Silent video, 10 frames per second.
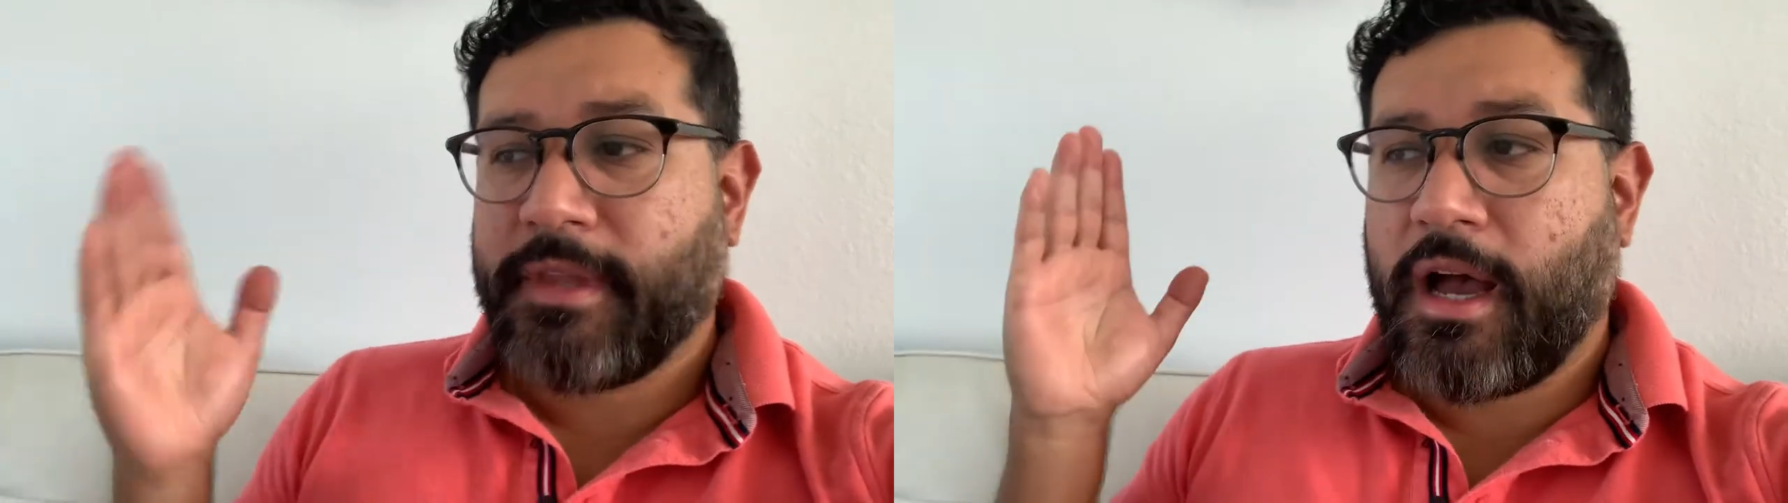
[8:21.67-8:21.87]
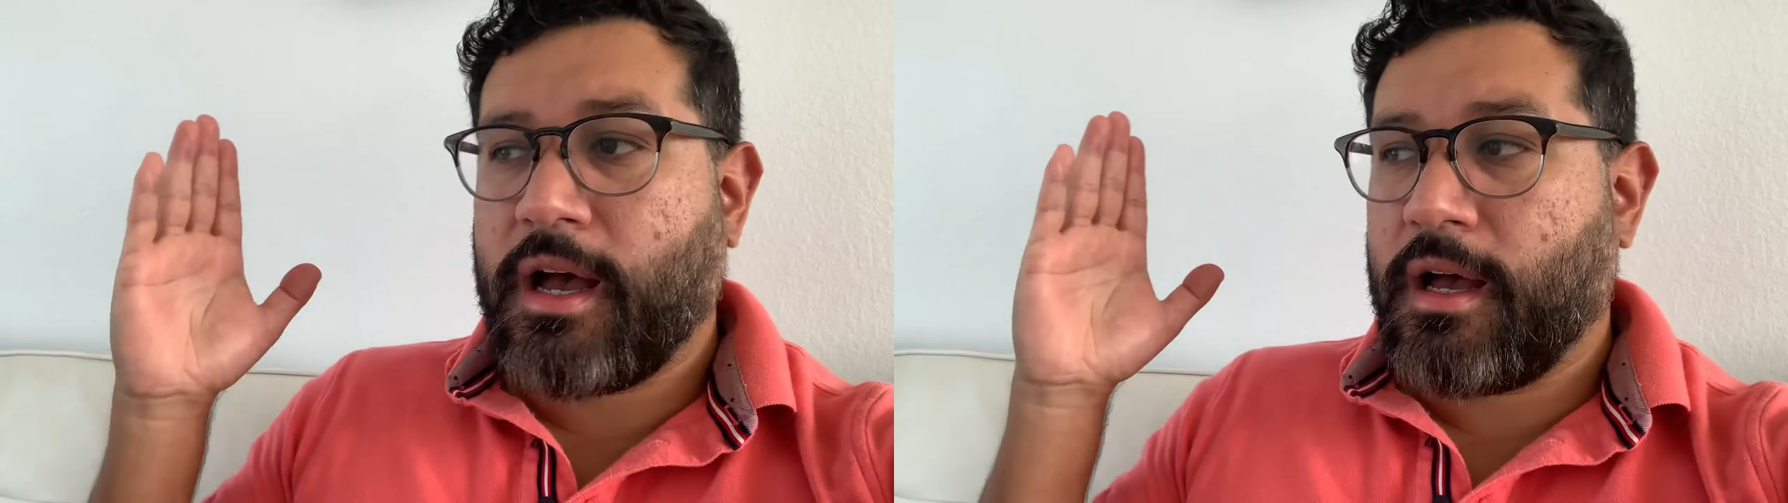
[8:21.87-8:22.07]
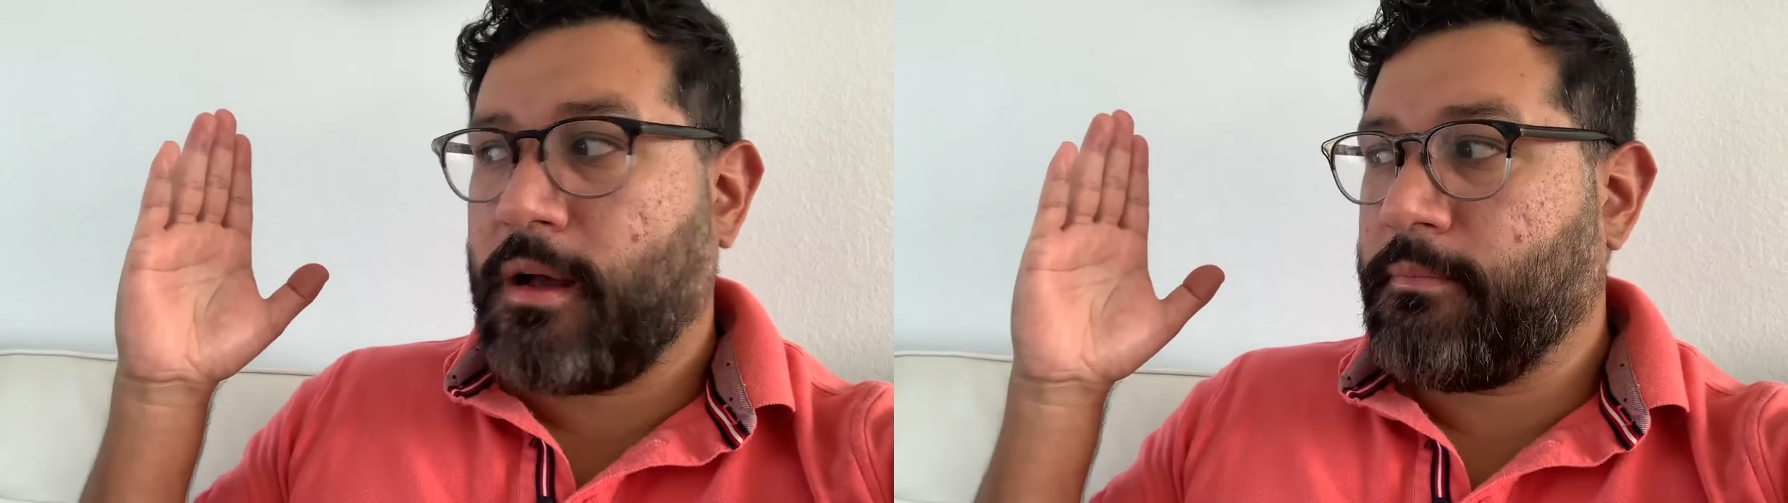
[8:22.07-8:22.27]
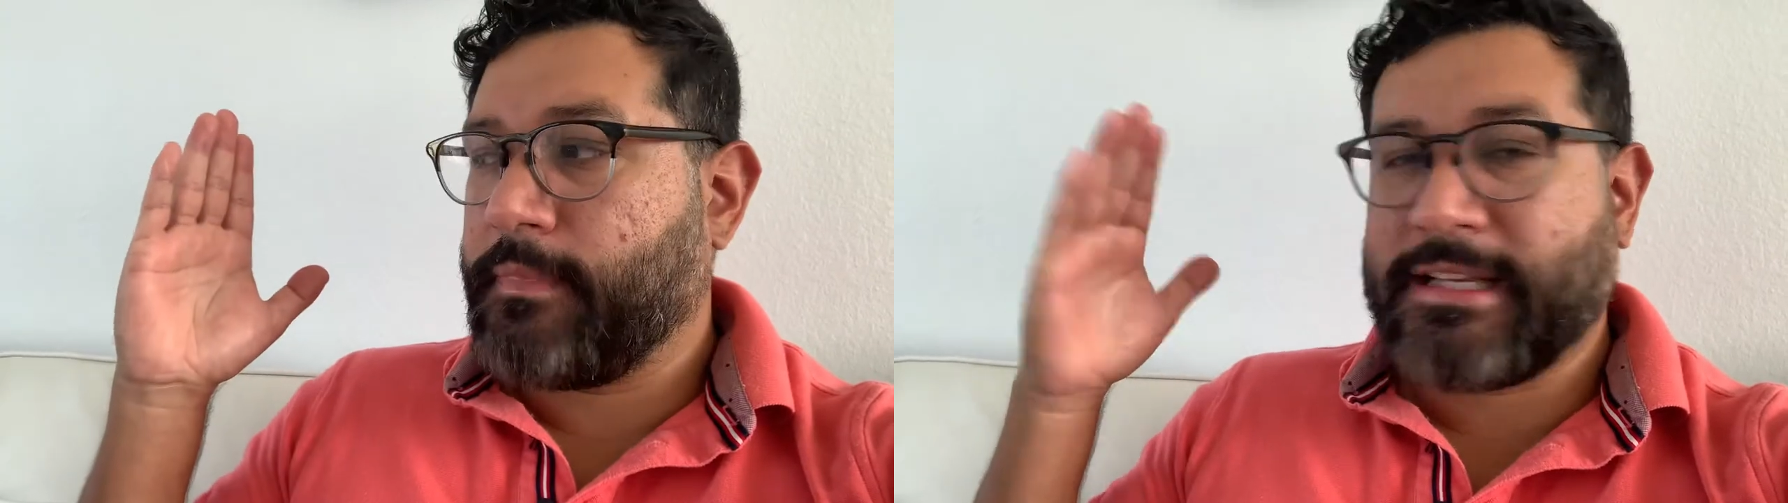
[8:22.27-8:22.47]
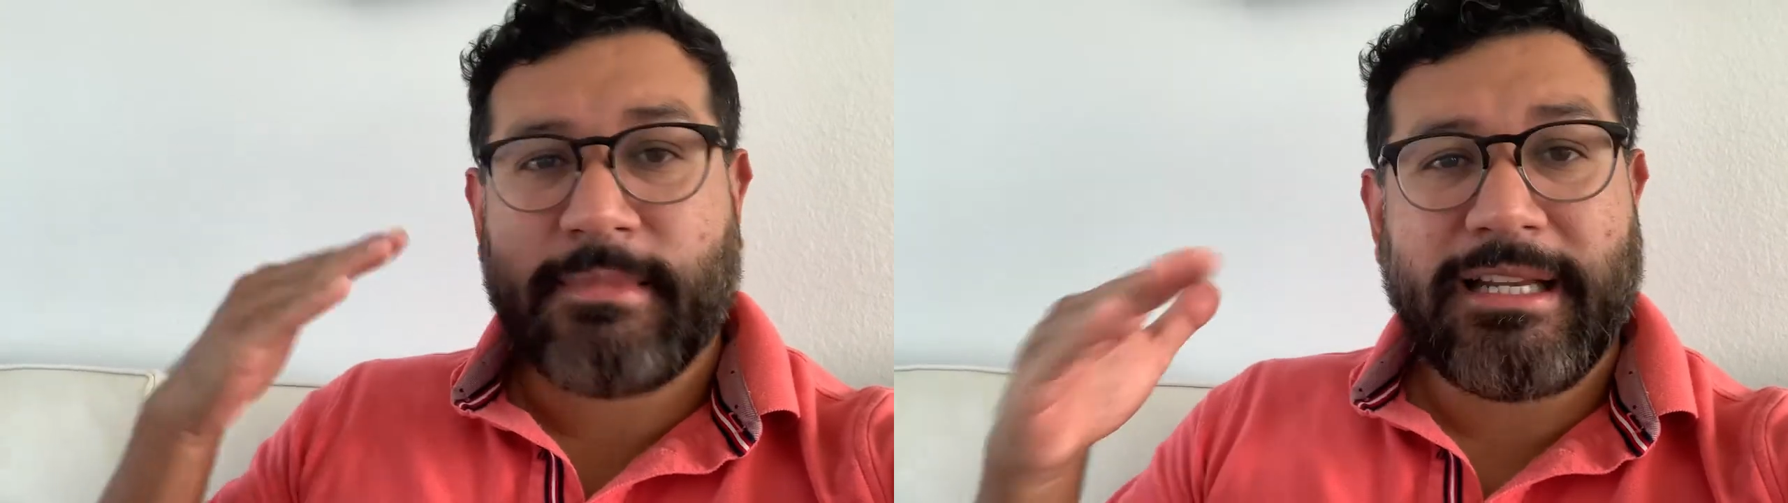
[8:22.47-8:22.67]

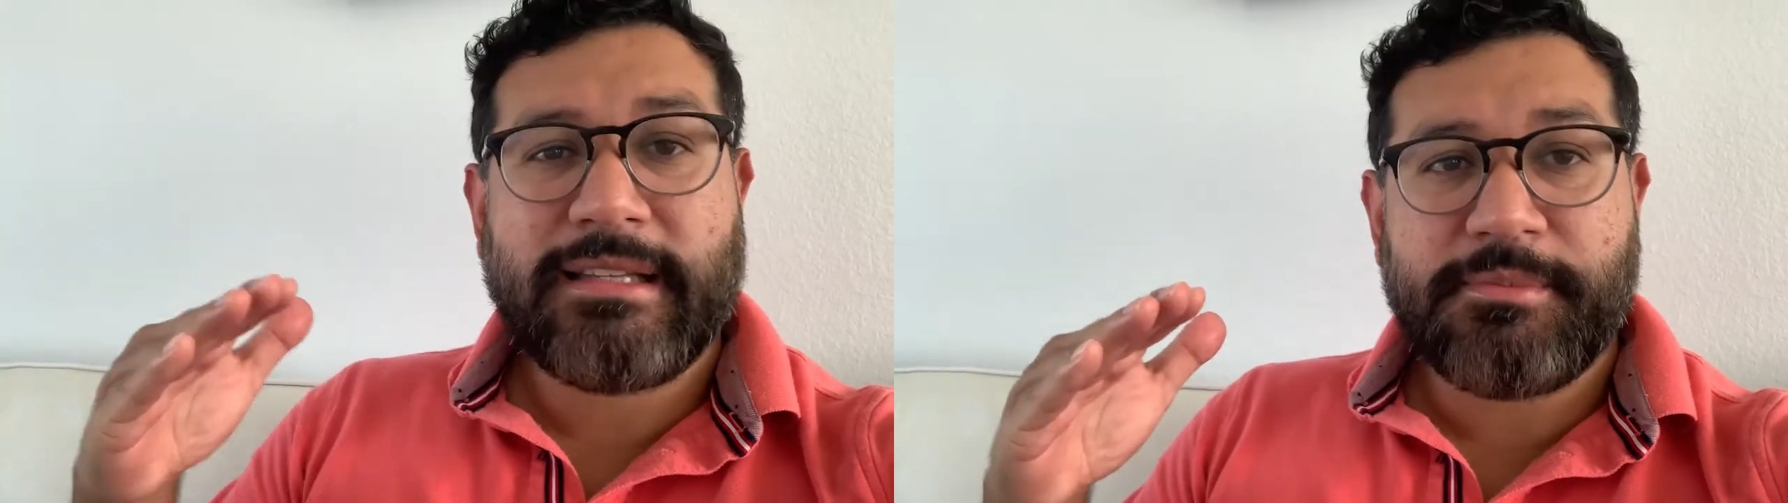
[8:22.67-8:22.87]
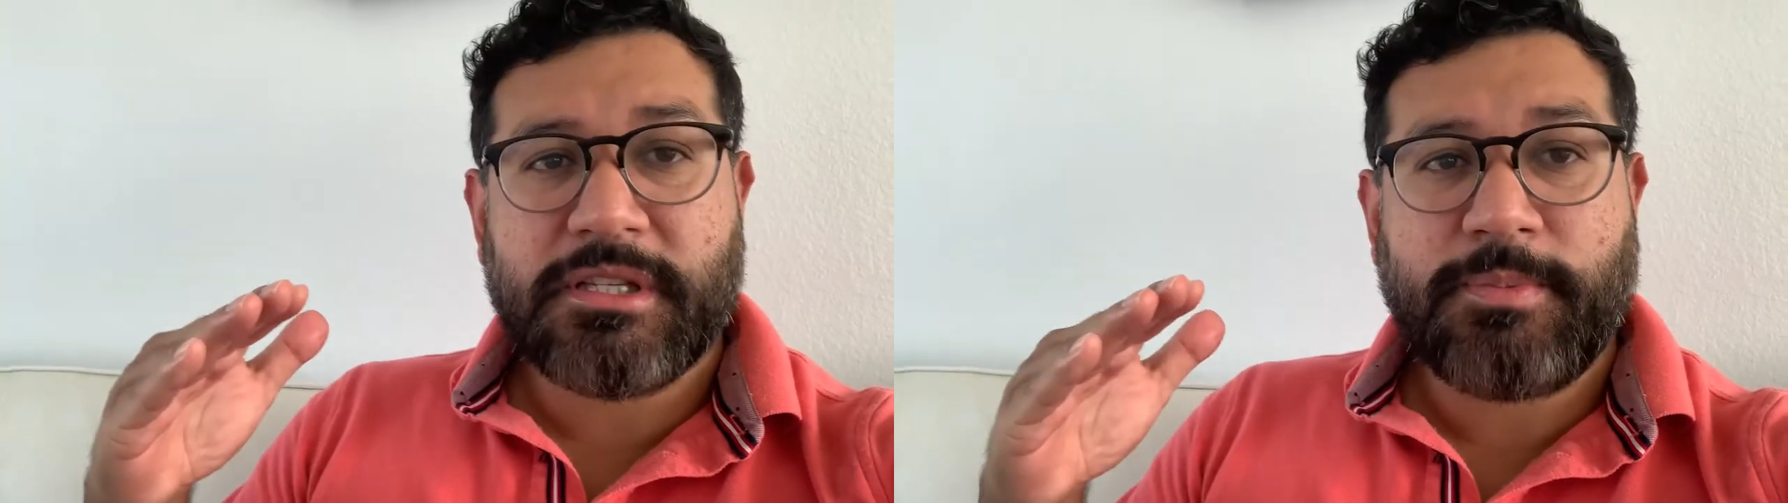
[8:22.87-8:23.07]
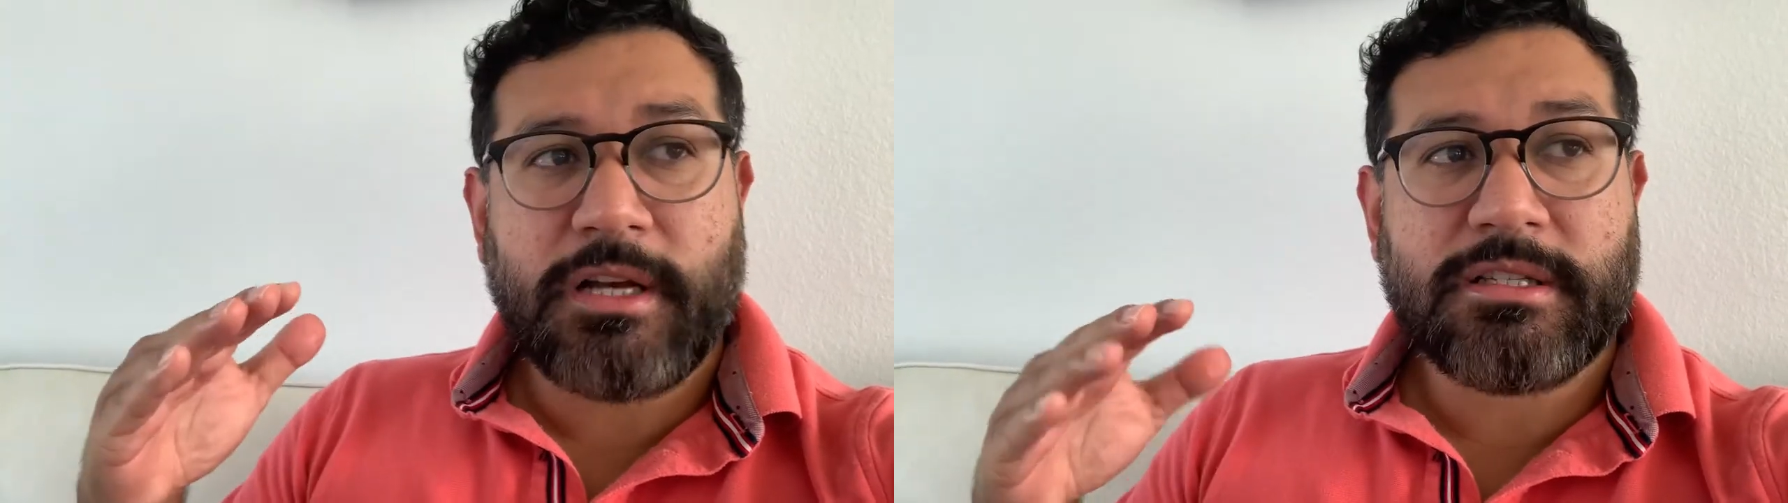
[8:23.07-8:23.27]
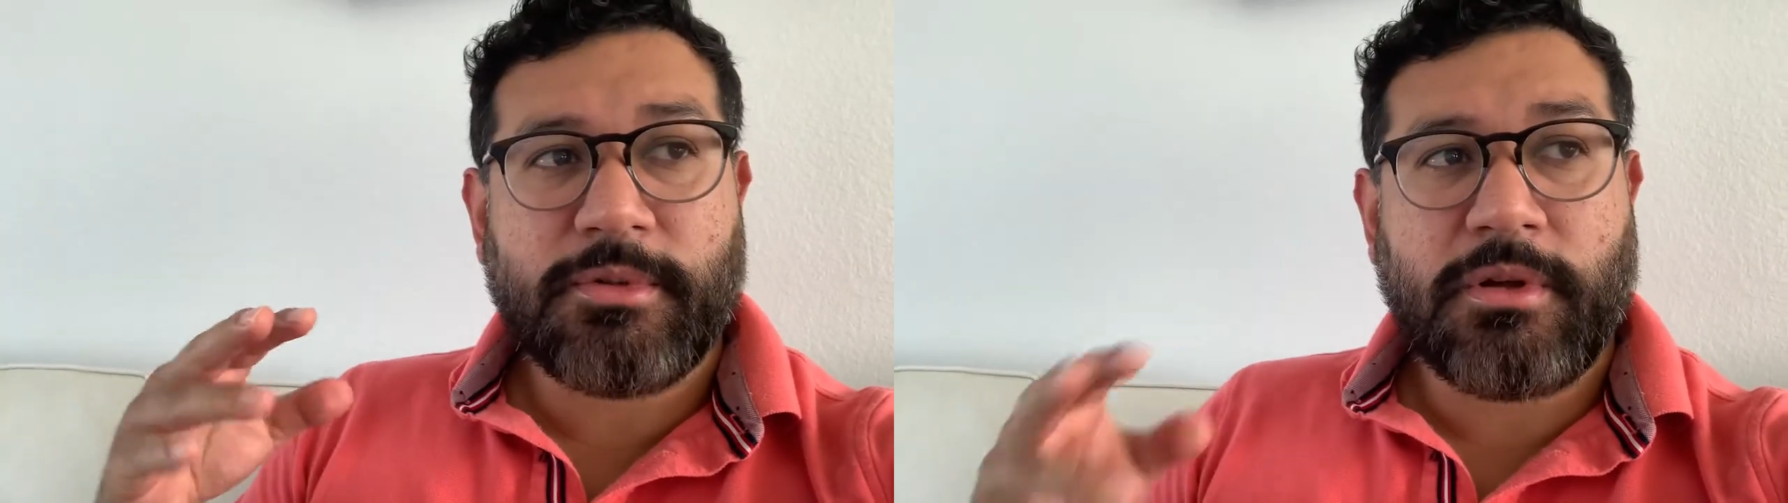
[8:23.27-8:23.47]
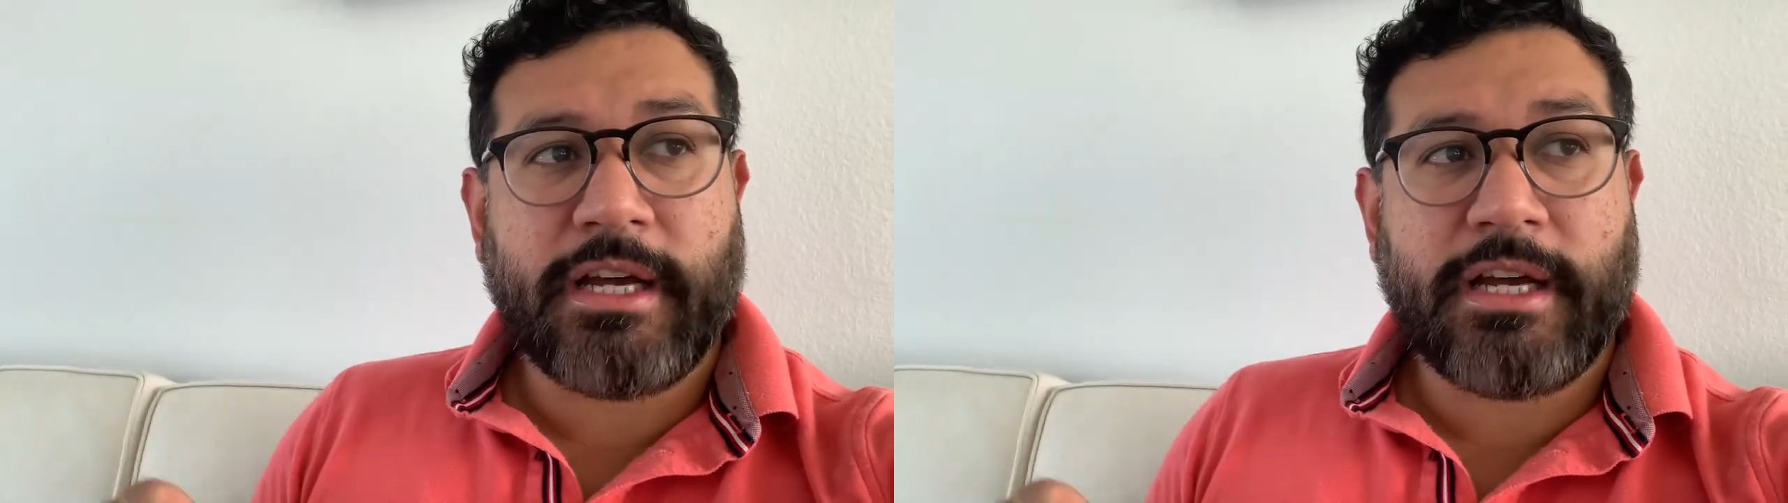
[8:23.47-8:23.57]
as many times as possible.